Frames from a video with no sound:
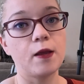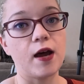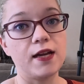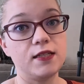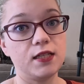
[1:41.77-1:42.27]

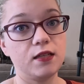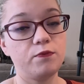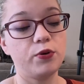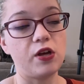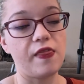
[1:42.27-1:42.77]
I
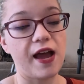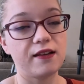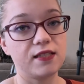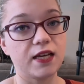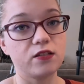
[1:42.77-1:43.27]
did put
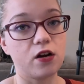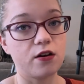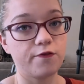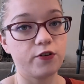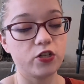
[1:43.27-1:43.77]
that zest
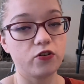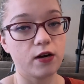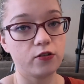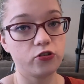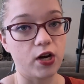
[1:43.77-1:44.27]
on a freeze
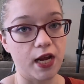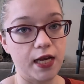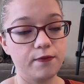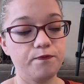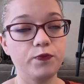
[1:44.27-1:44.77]
dryer
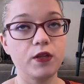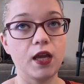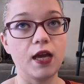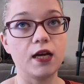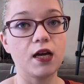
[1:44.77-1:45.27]
tray
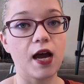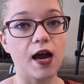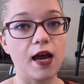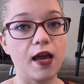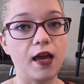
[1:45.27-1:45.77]
and
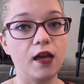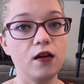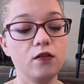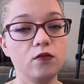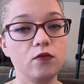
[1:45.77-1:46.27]
I